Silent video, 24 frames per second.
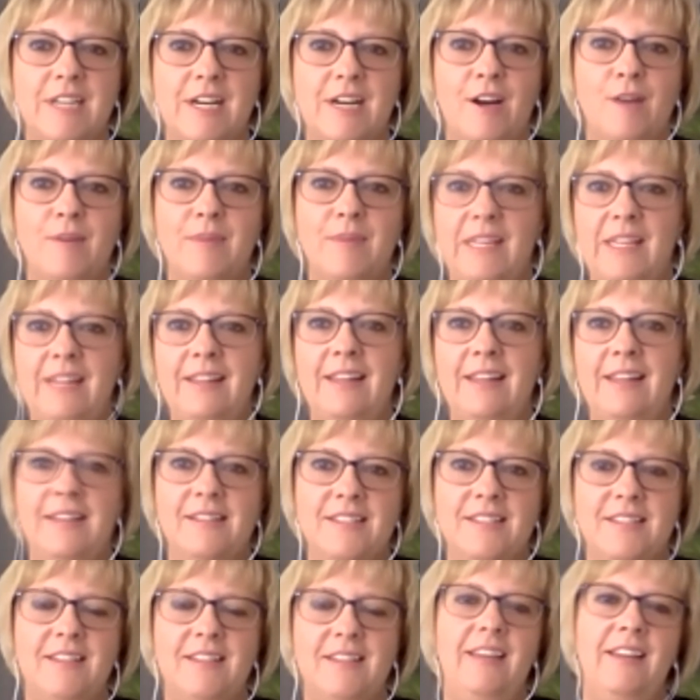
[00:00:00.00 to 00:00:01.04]
for retirement.
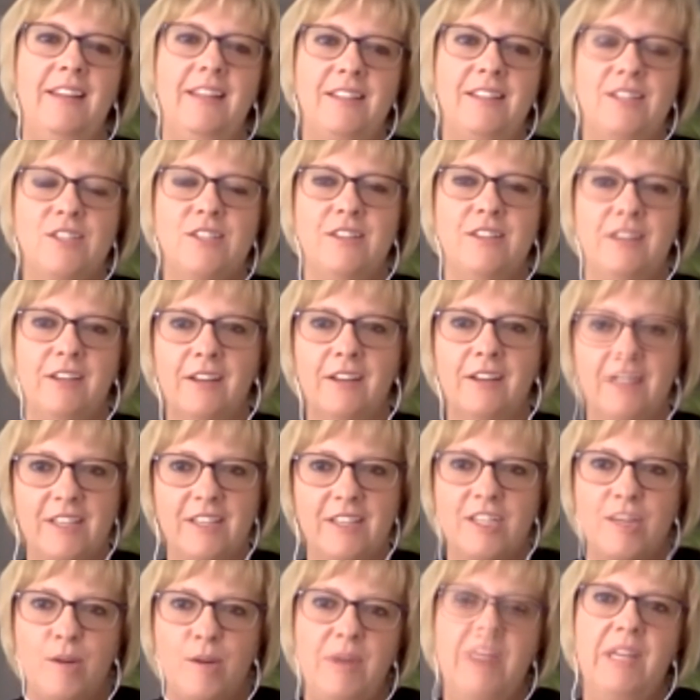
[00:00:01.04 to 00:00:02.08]
And it's a
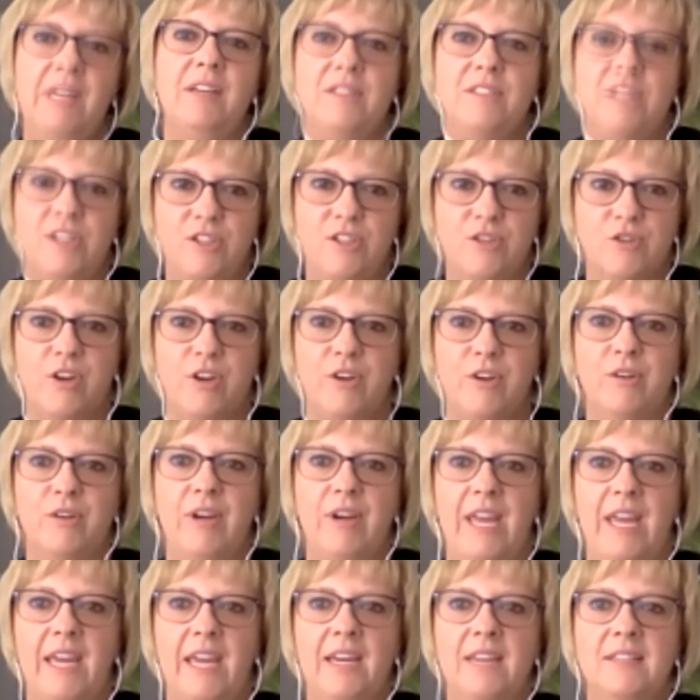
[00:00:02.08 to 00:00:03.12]
cliche because it's true.
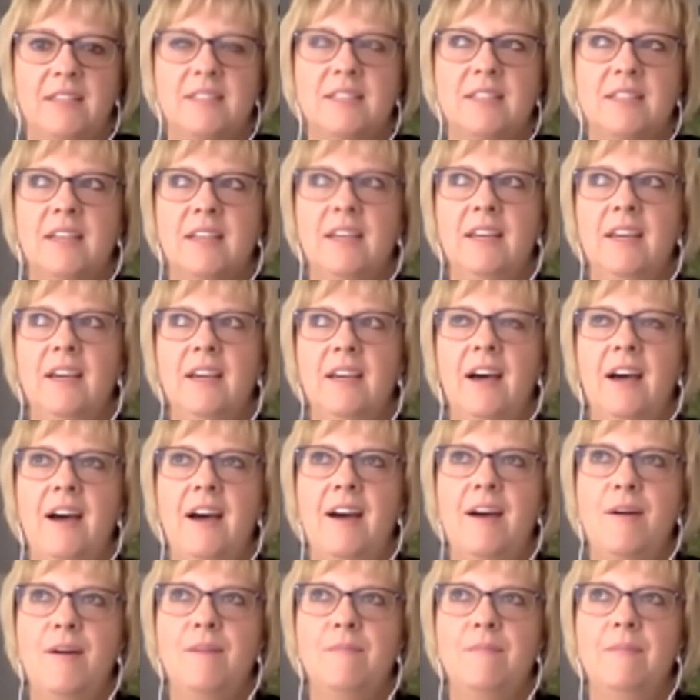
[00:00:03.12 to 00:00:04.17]
And
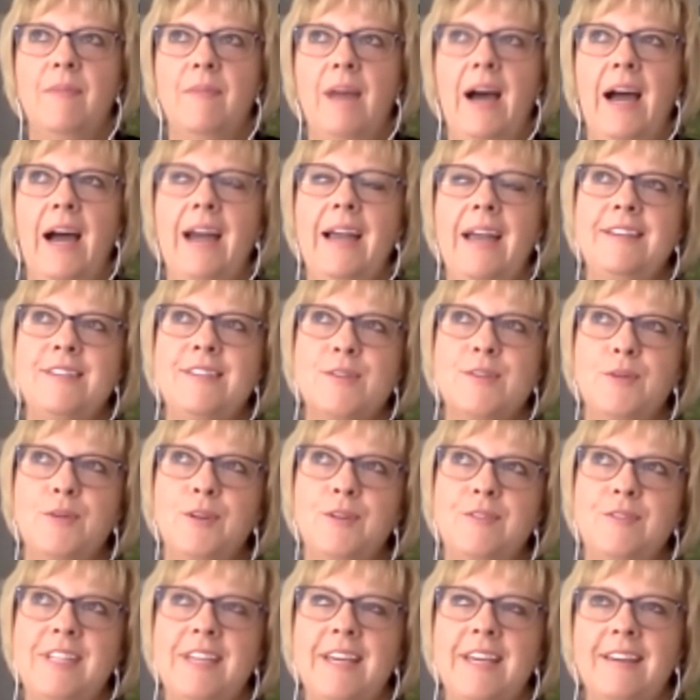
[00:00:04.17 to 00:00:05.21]
I sort
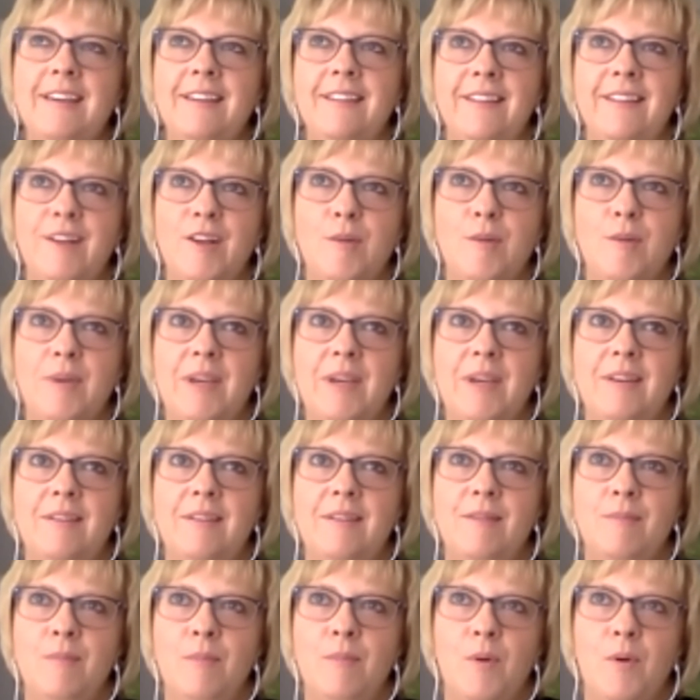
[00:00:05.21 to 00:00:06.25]
of take a little bit
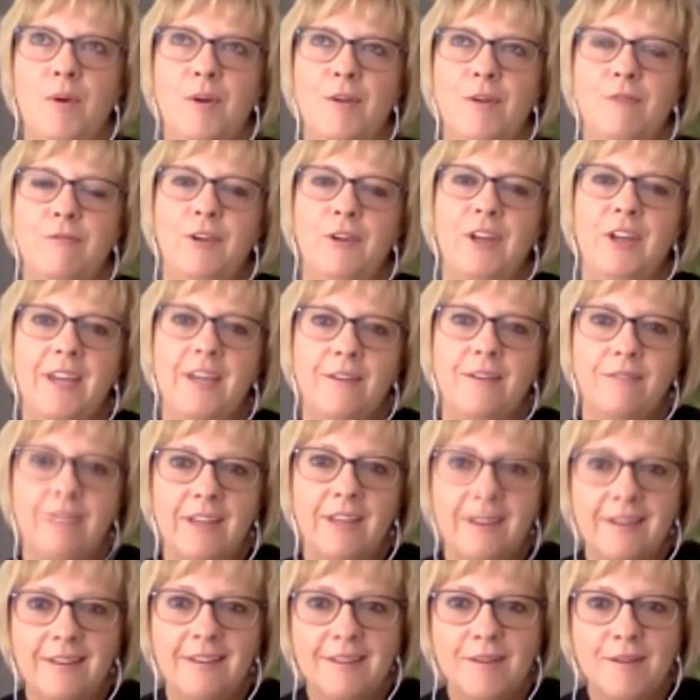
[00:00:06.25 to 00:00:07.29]
more
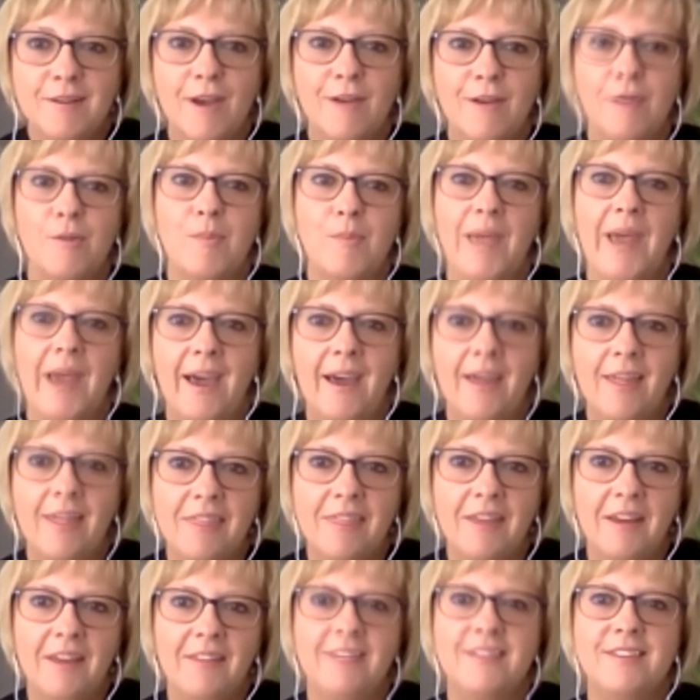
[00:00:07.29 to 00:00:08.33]
forgiving of a path
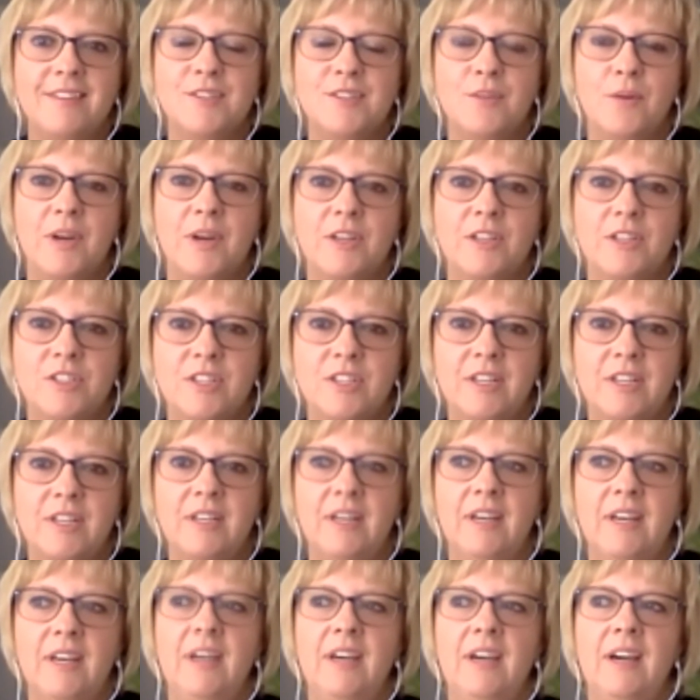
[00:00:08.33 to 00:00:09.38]
on this
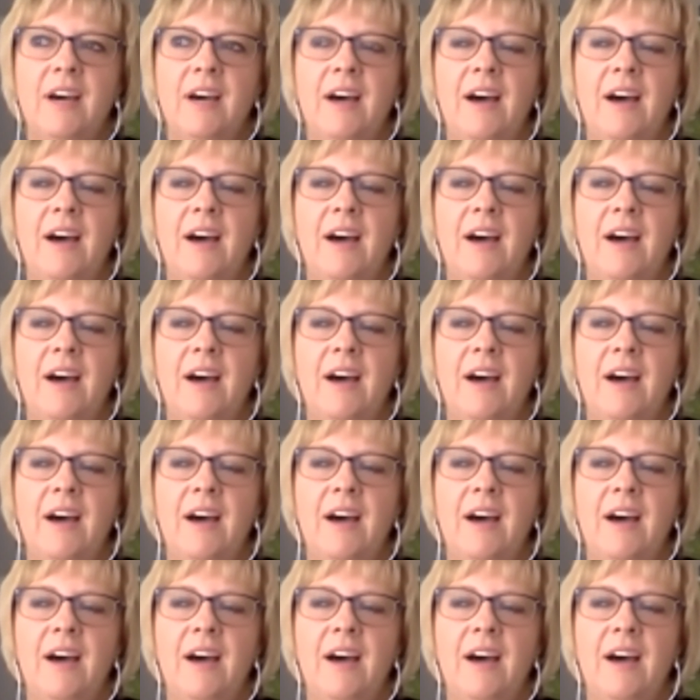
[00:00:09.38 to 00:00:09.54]
question.